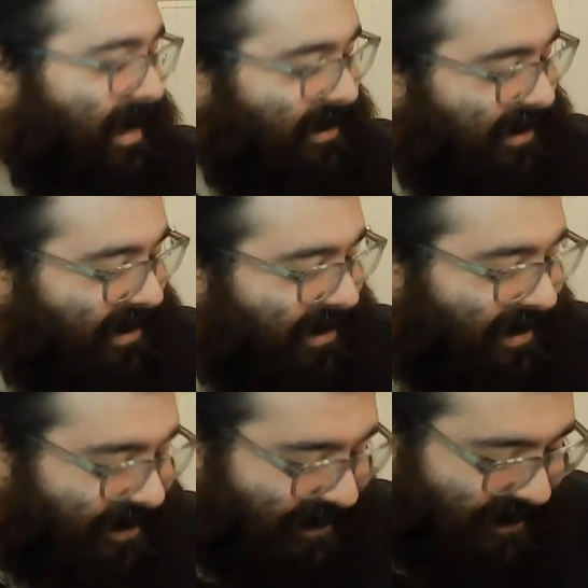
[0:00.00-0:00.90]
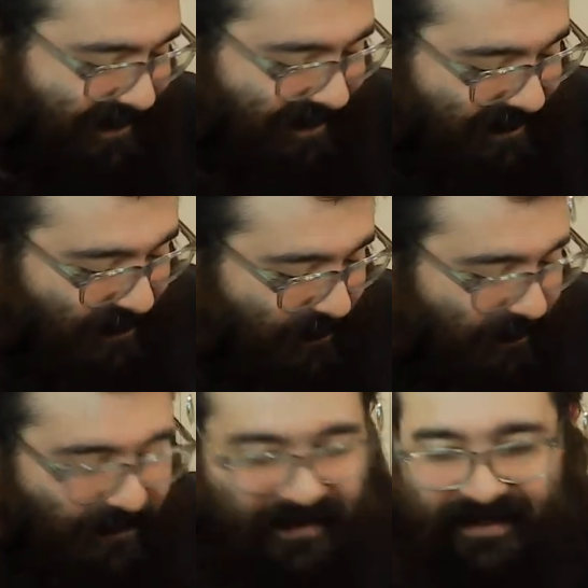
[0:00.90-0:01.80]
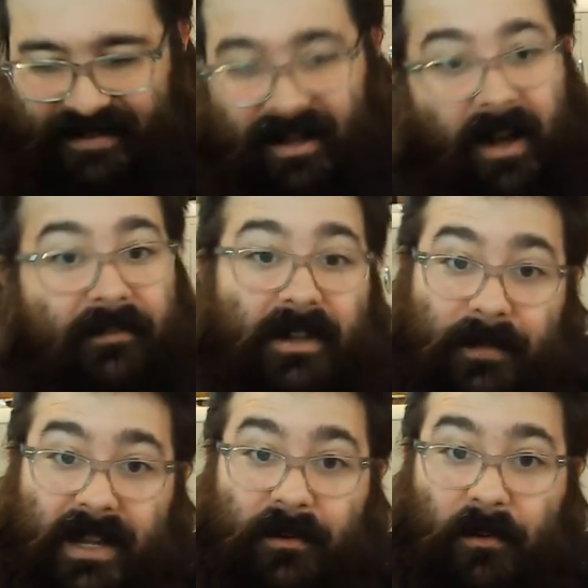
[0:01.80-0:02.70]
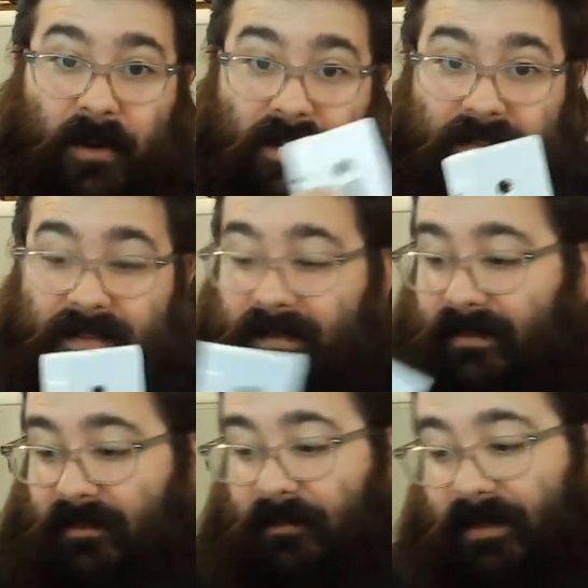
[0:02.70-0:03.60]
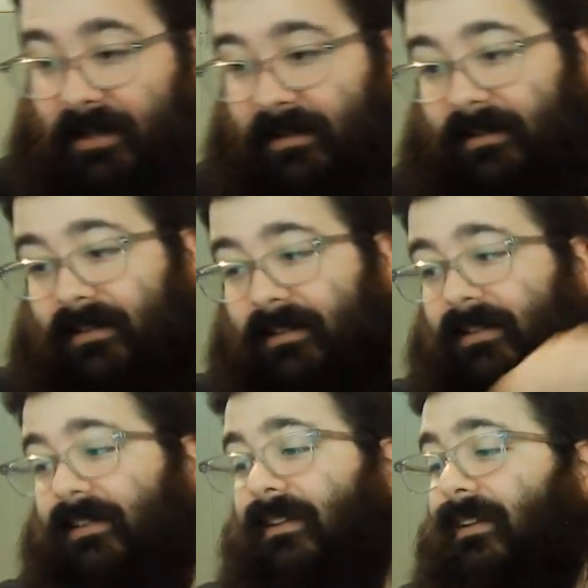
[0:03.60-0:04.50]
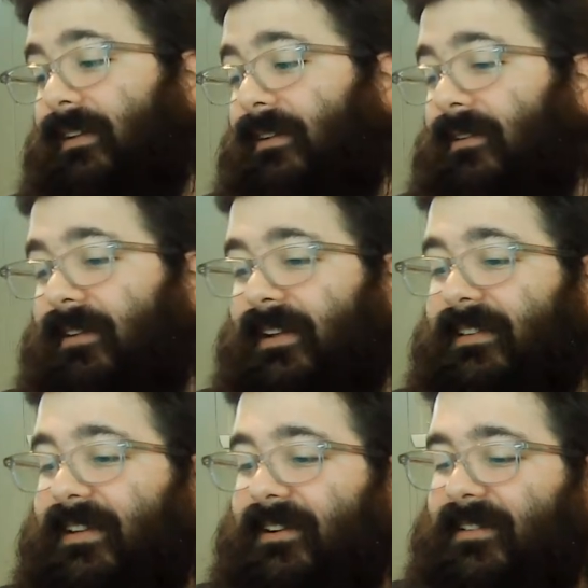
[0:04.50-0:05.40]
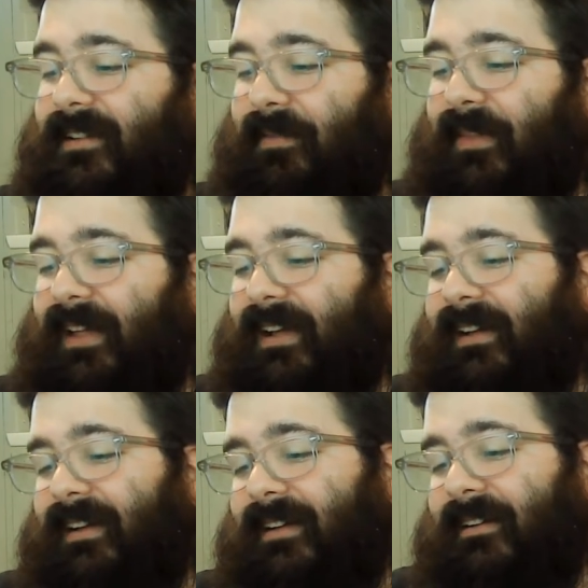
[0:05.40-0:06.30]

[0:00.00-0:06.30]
dig it. This is cool. I'll have to come back and rewind this in a little bit. Let's hear something